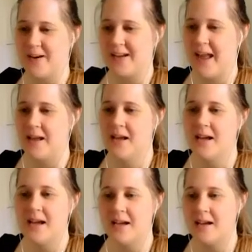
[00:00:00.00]
Okay.
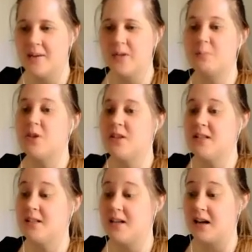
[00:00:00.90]
Uh, whisper
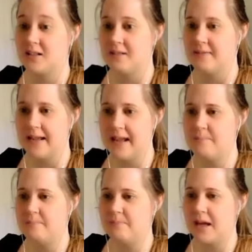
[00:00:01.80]
seductively.
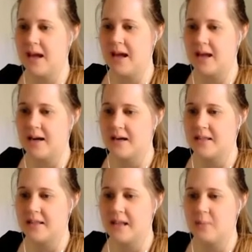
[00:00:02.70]
And I
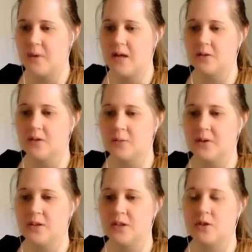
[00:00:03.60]
think we also
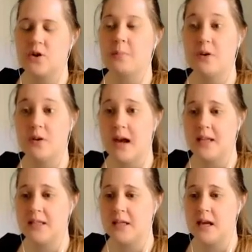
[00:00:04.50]
want to describe a new
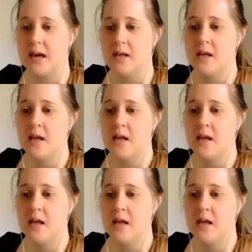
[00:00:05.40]
idea.